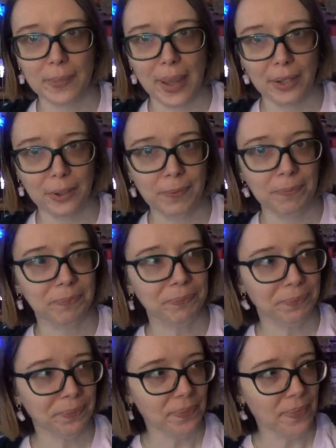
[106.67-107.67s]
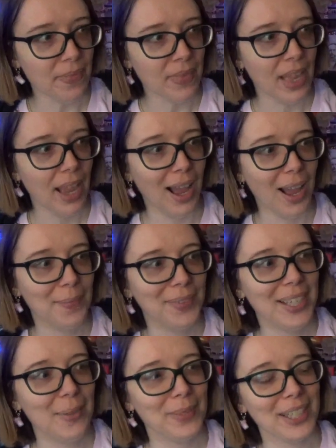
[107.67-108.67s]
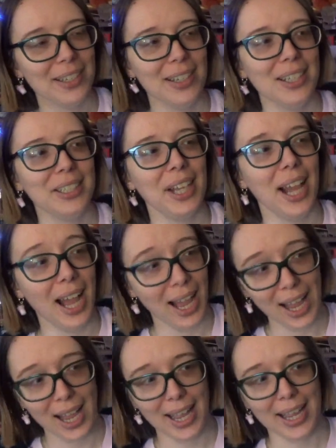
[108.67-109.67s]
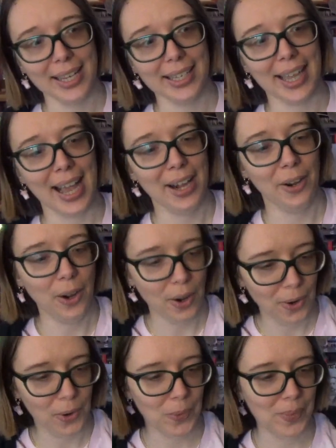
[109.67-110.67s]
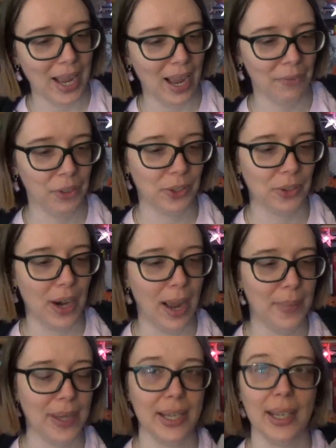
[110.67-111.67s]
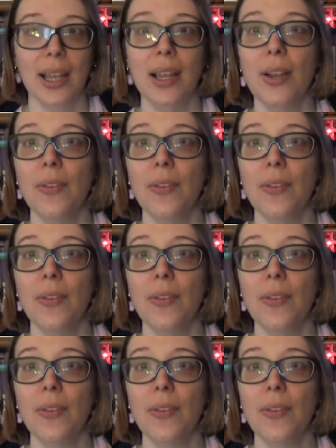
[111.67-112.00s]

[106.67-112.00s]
the Metal, um, because I got home after grabbing